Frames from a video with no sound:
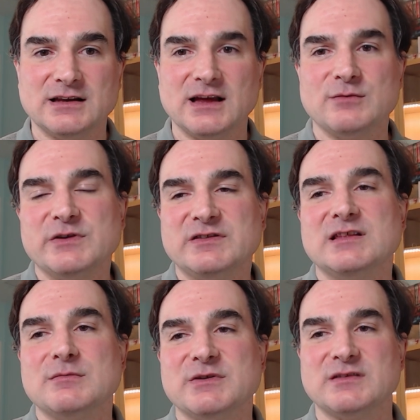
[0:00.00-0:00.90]
and we see
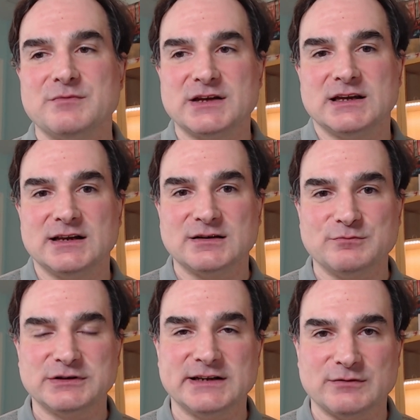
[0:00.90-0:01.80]
them as something
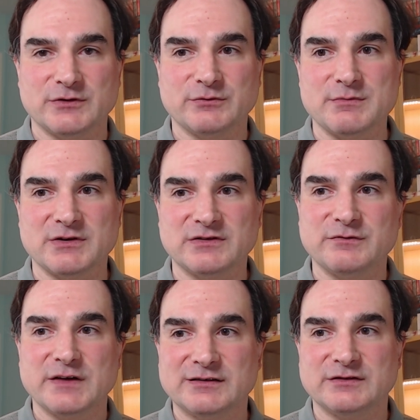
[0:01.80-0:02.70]
incomplete which we must
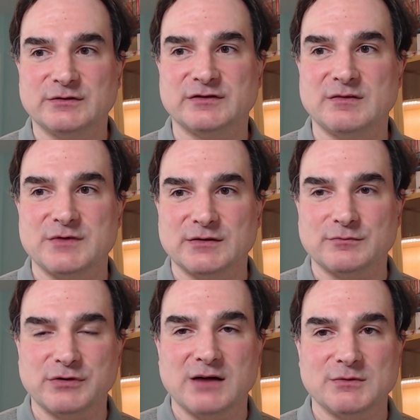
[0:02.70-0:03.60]
fix or something
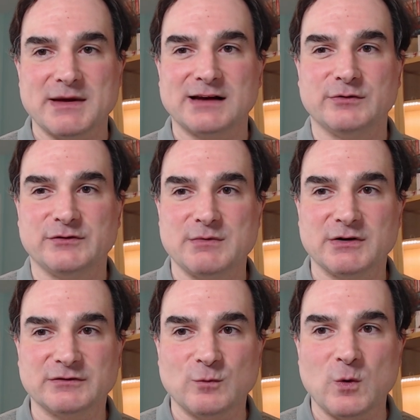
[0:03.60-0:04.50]
problematic which we
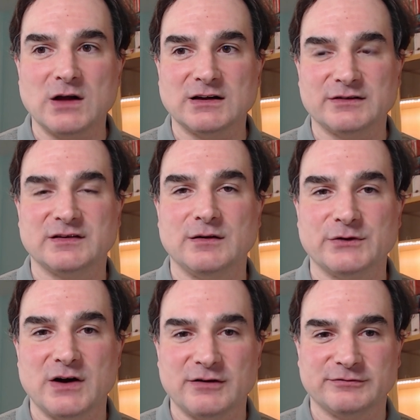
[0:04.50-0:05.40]
must wall ourselves
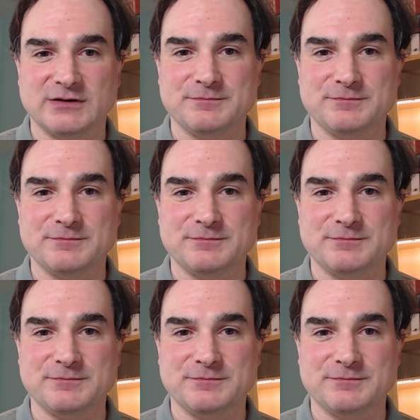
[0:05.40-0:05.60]
off from.